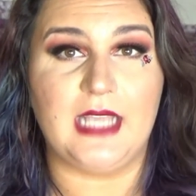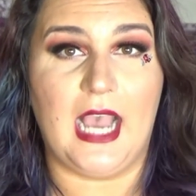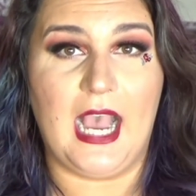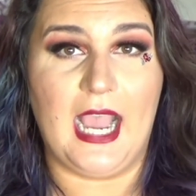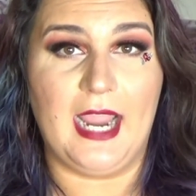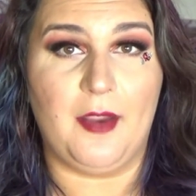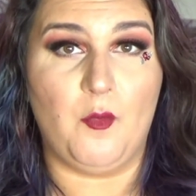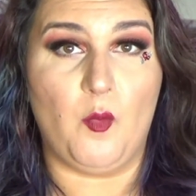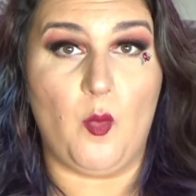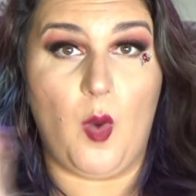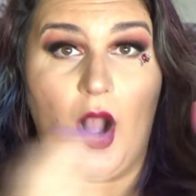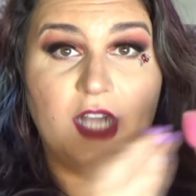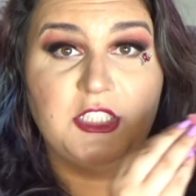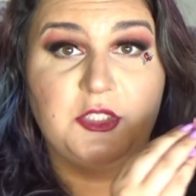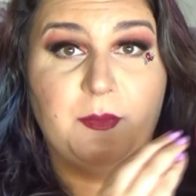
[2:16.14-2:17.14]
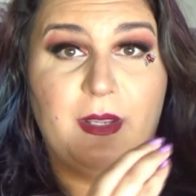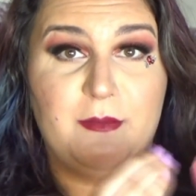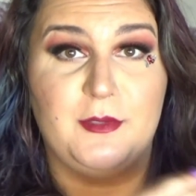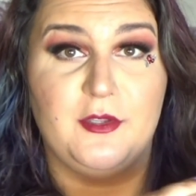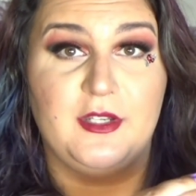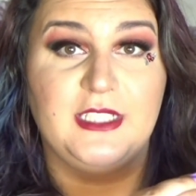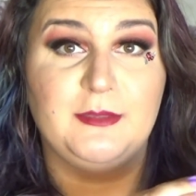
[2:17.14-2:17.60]
I wash my
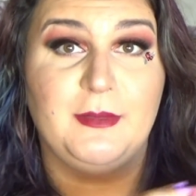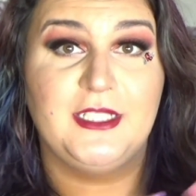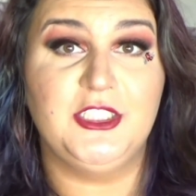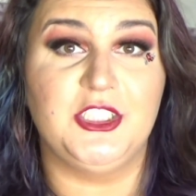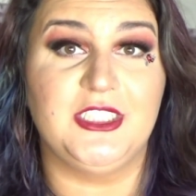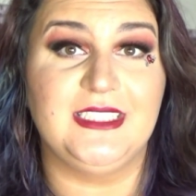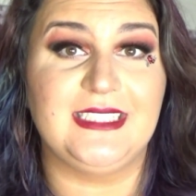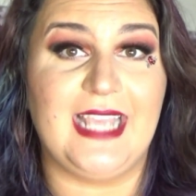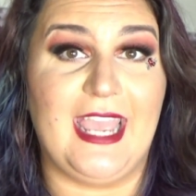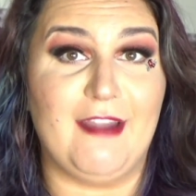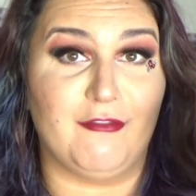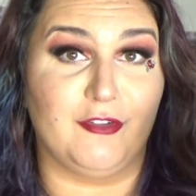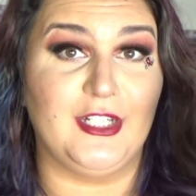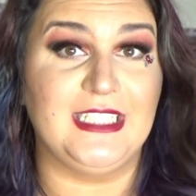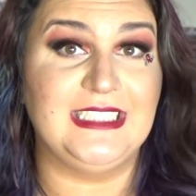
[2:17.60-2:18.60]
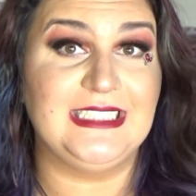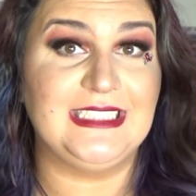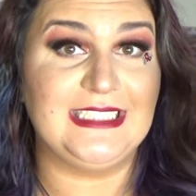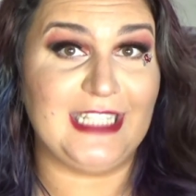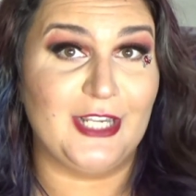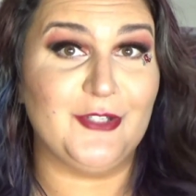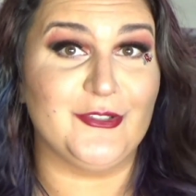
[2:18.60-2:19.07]
beauty sponges every
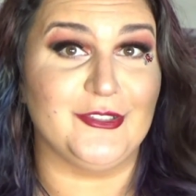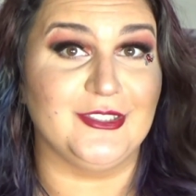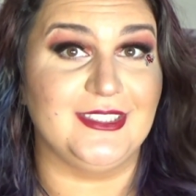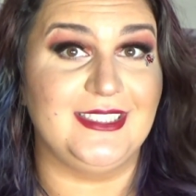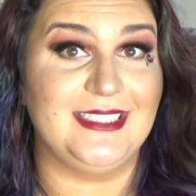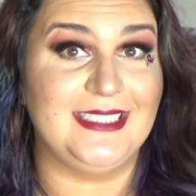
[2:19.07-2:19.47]
single